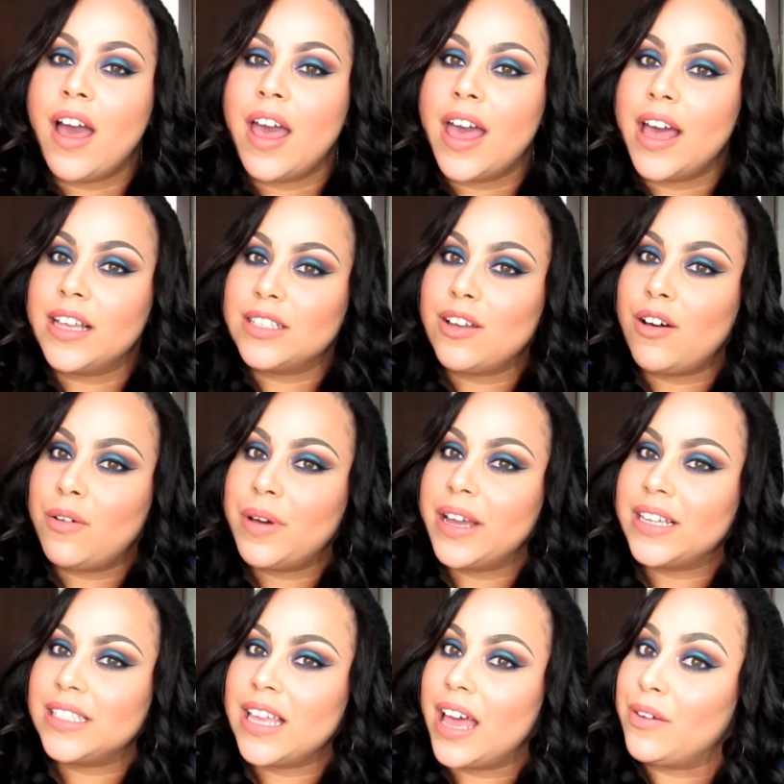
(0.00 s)
As
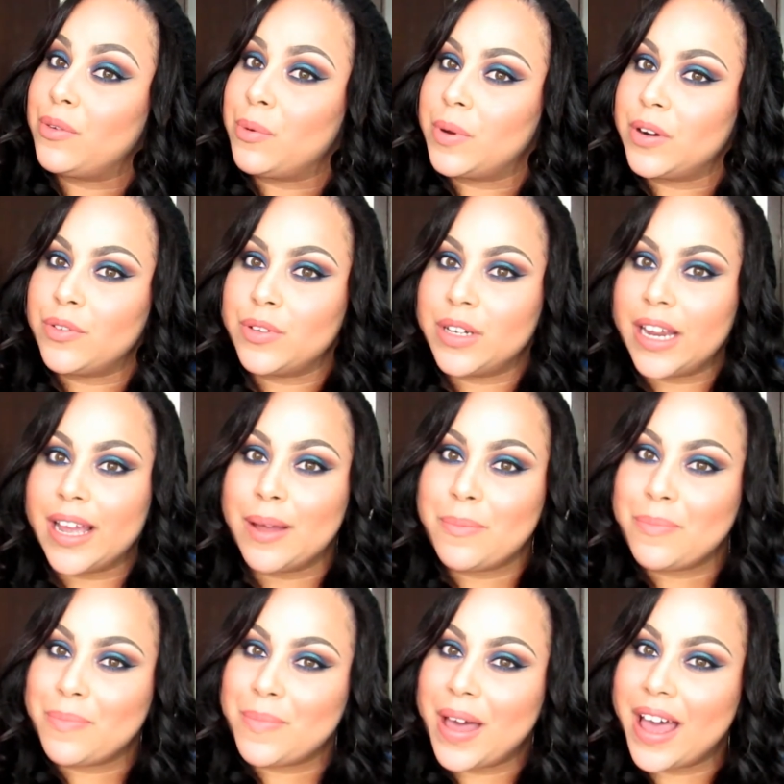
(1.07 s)
always, have a wonderful day.
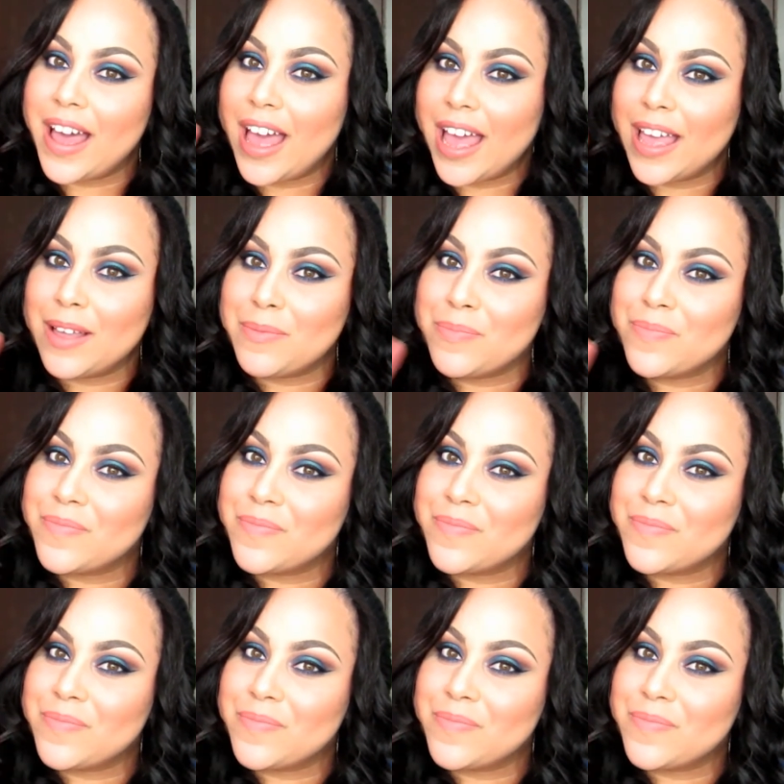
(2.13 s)
Bye.